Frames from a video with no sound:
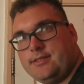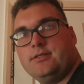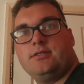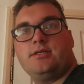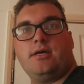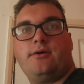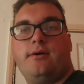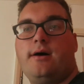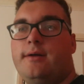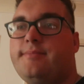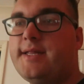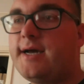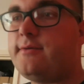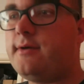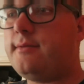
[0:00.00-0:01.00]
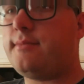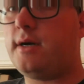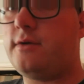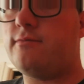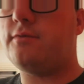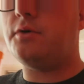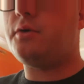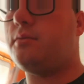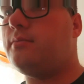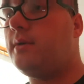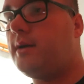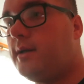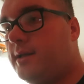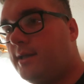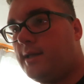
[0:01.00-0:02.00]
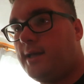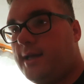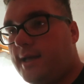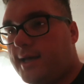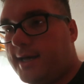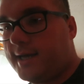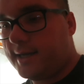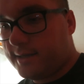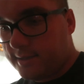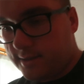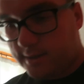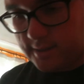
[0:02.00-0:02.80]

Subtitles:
So I'm now in my room, and